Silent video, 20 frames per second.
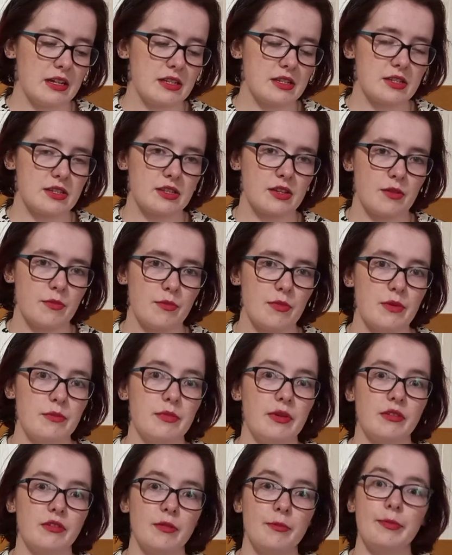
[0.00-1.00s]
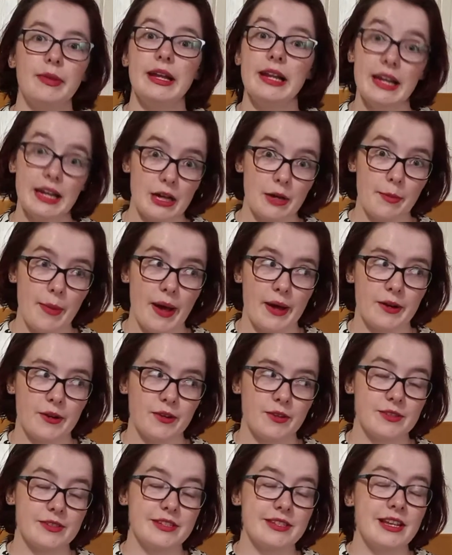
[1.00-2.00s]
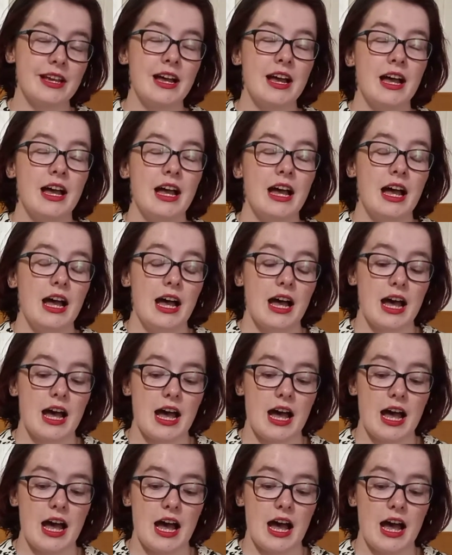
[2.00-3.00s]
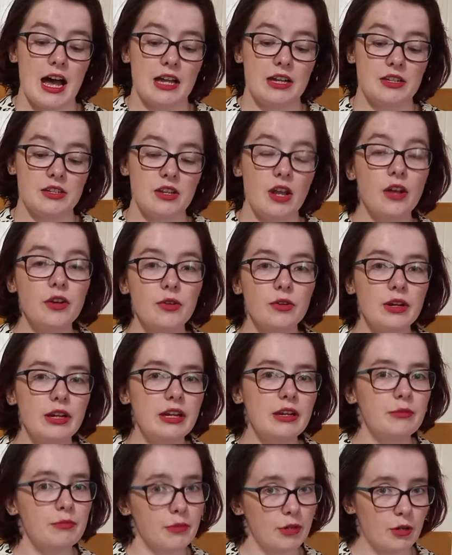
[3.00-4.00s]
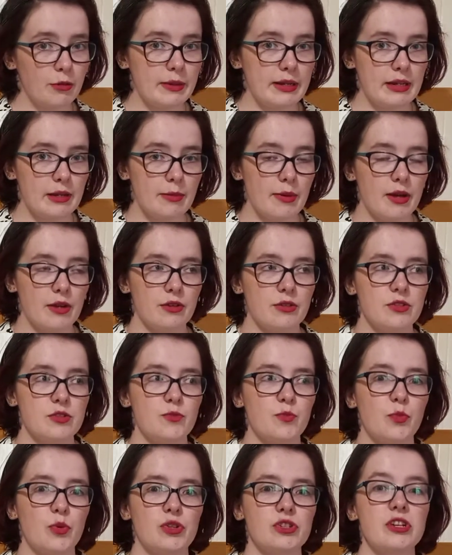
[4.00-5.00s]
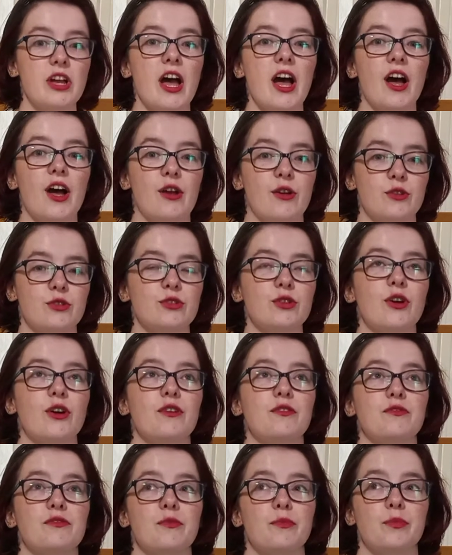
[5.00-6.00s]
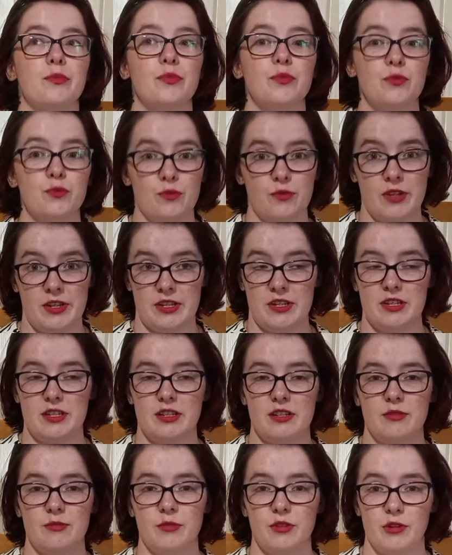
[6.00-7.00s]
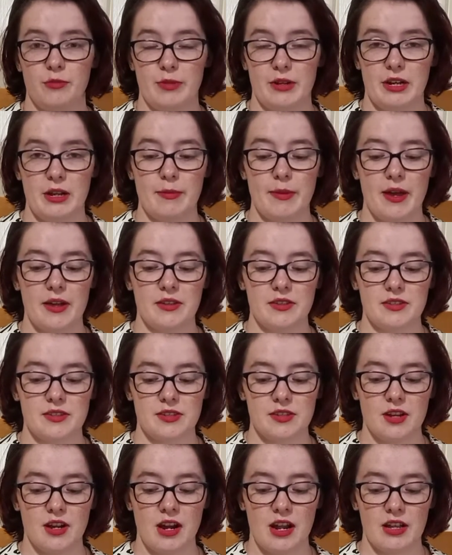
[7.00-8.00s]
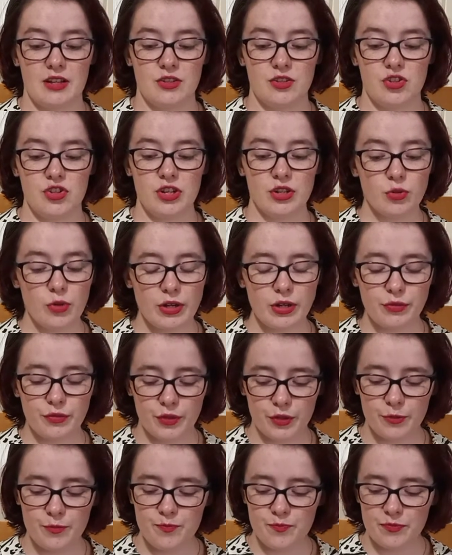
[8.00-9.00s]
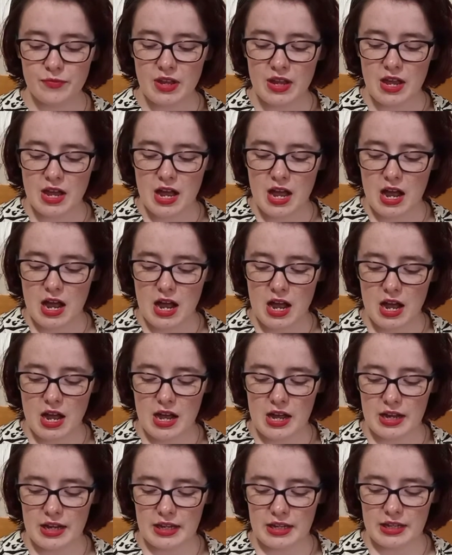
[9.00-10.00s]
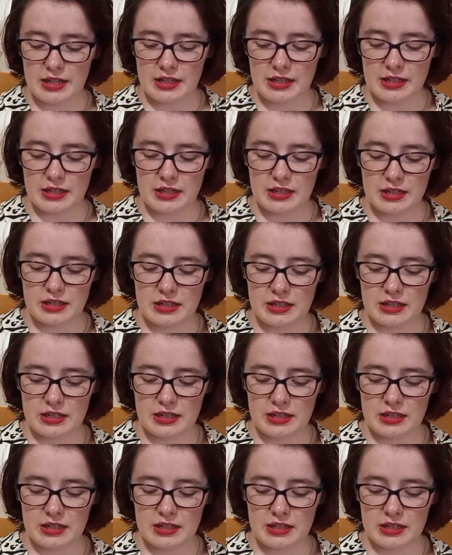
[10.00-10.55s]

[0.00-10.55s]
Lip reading: some Mirabilia patterns, and not only Mirabilia patterns, but out of print Mirabilia patterns, and she had quite a few. I